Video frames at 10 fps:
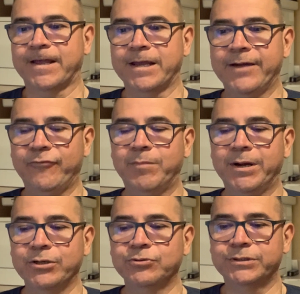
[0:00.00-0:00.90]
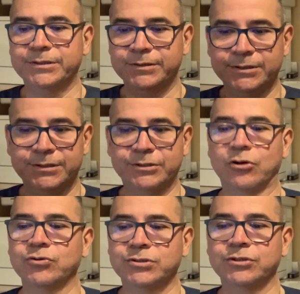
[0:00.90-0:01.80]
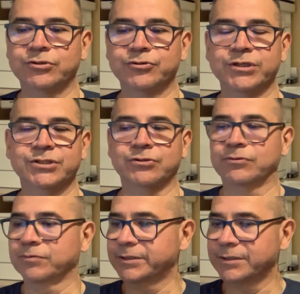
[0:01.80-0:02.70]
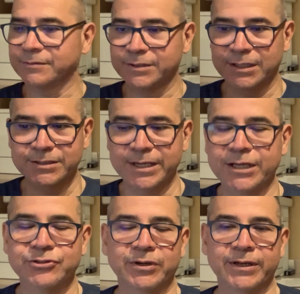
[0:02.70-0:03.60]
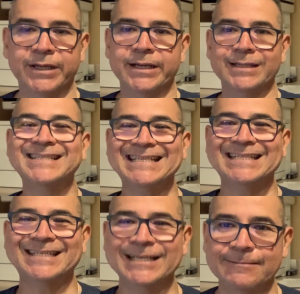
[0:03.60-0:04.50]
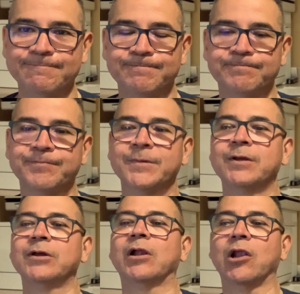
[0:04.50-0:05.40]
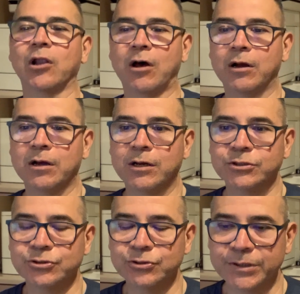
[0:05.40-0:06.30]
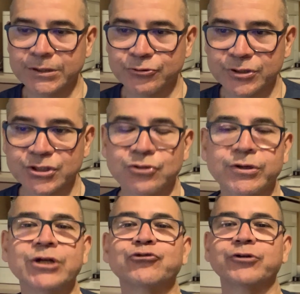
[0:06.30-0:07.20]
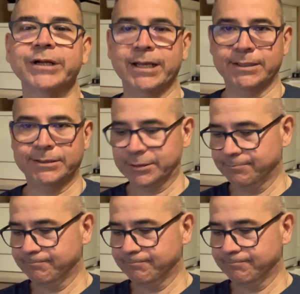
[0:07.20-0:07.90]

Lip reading: everybody who goes to Driscoll, does an x-ray, an NCC, log on to the Driscoll intranet.